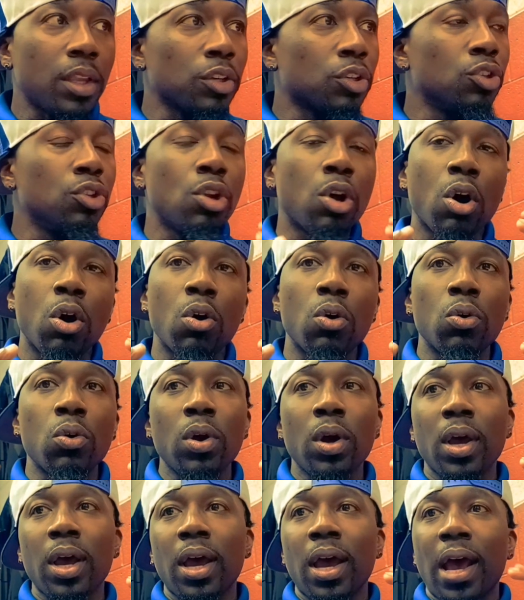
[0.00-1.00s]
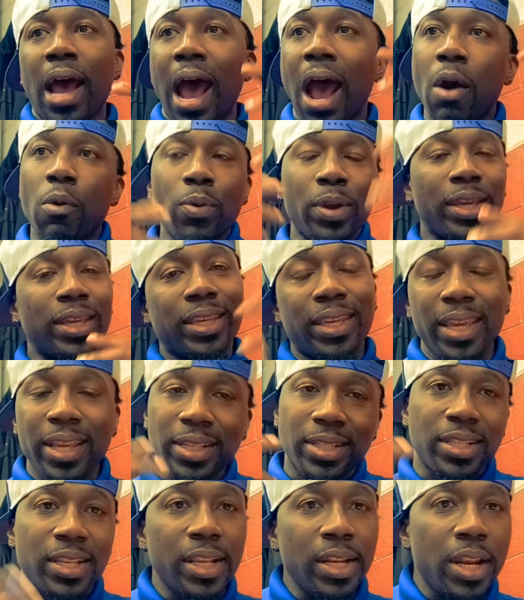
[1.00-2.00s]
you know, how it
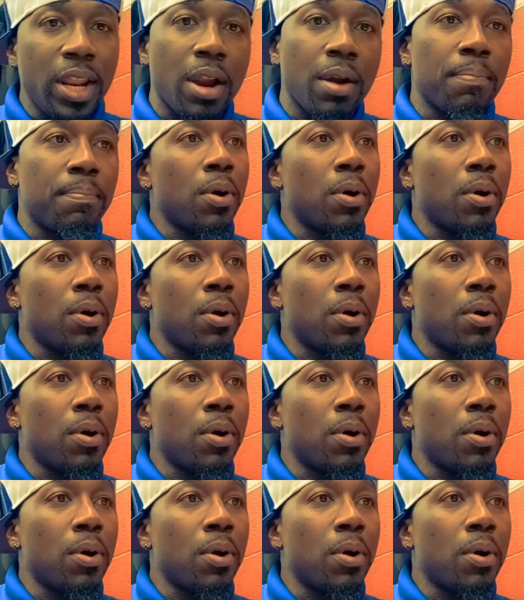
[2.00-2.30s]
gets in there,